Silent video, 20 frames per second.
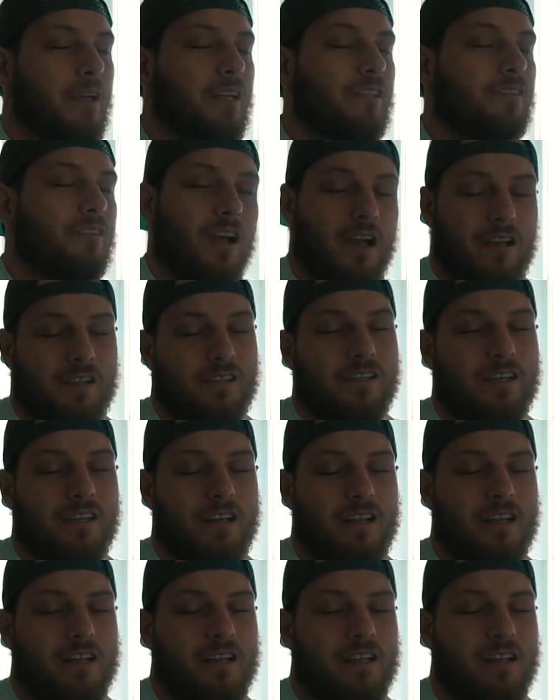exhausted.
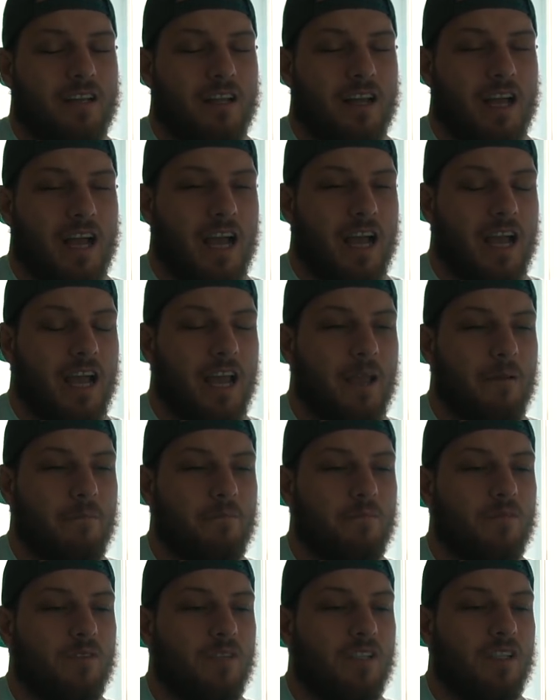I
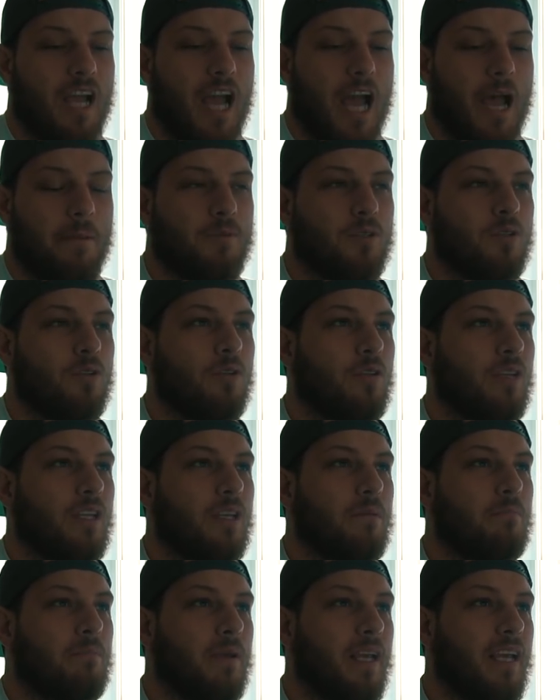am
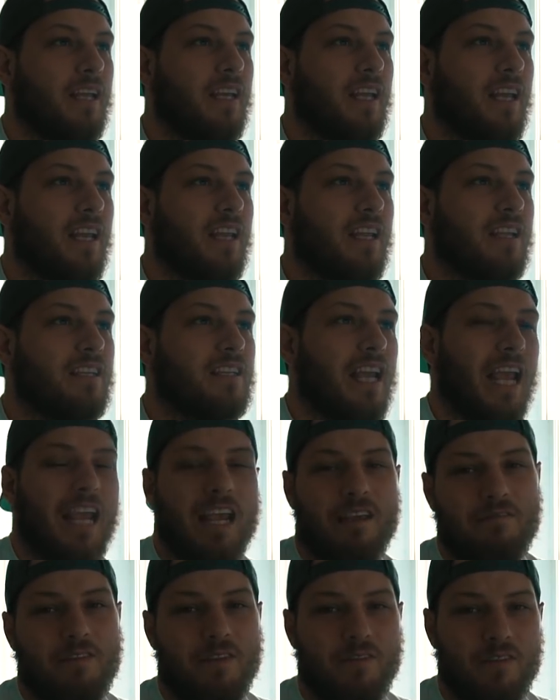absolutely beat. It is
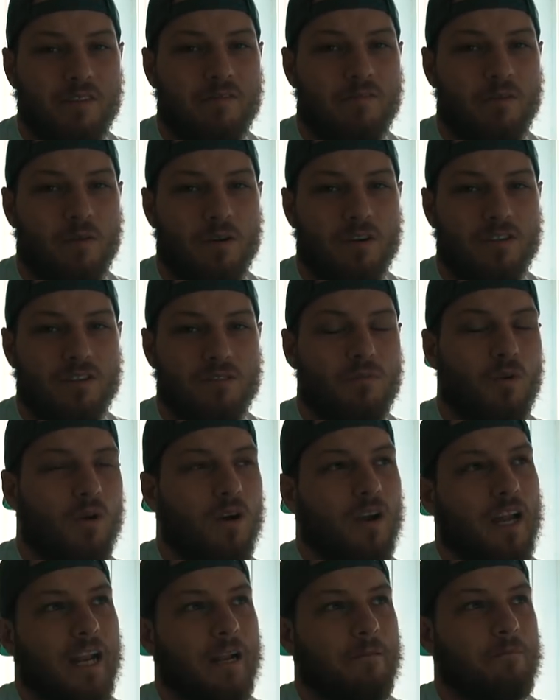eight fifty-four in the
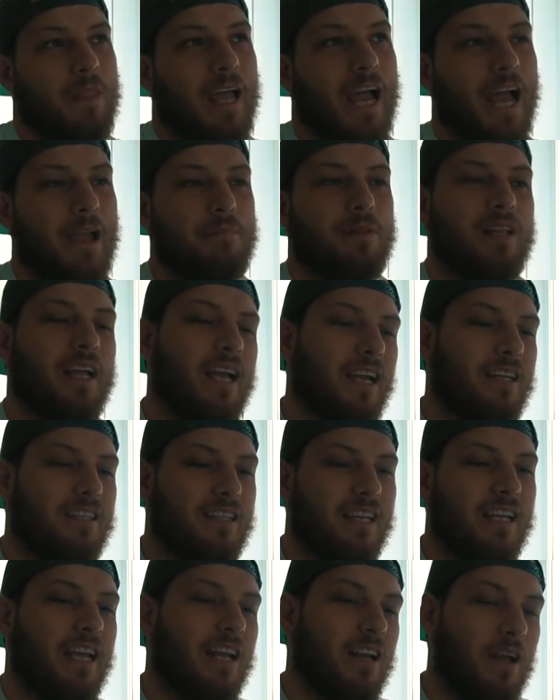morning. I plan
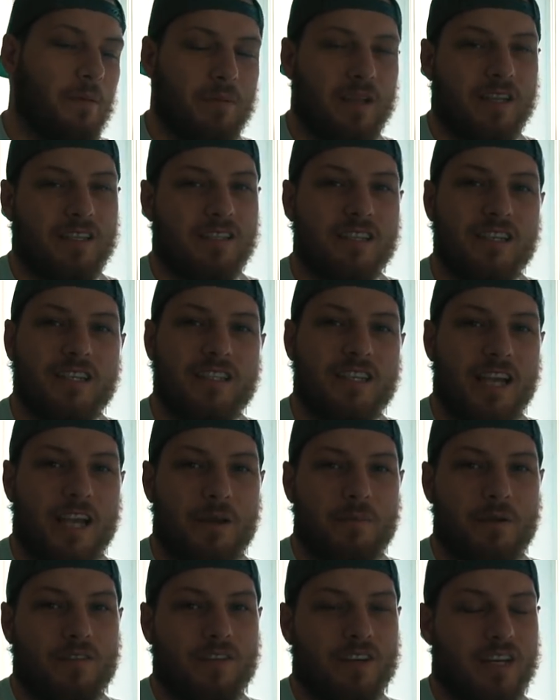to get up at six A
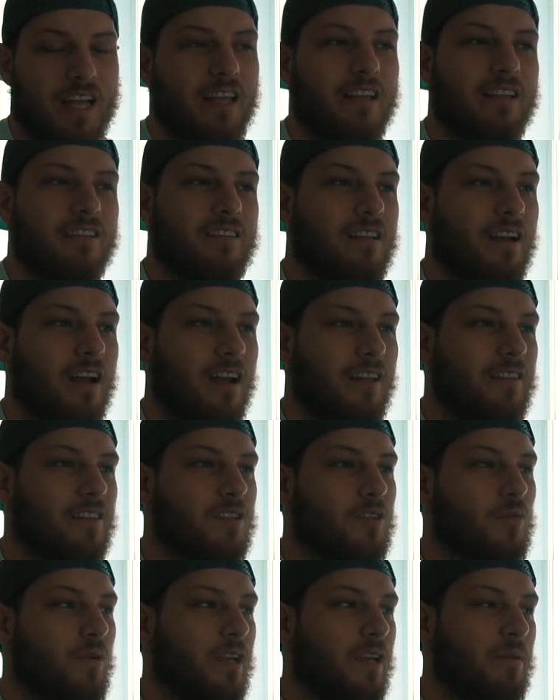M every day that, uh,
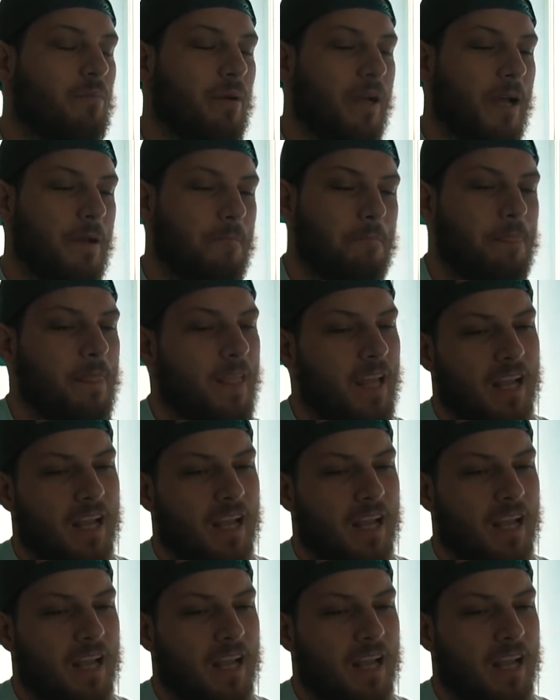this week, but